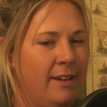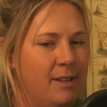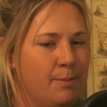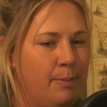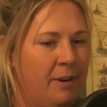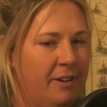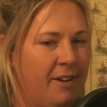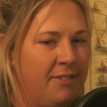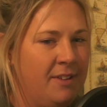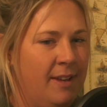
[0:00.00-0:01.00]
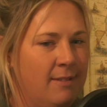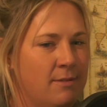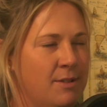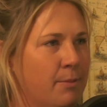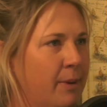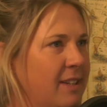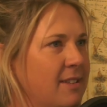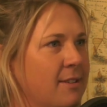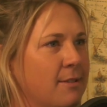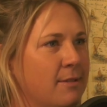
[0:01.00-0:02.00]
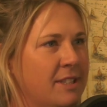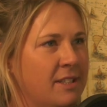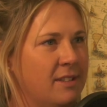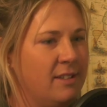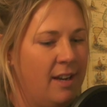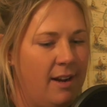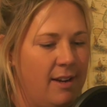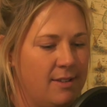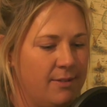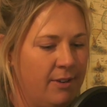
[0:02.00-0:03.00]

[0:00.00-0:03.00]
the next part after that was your practical, which is ten days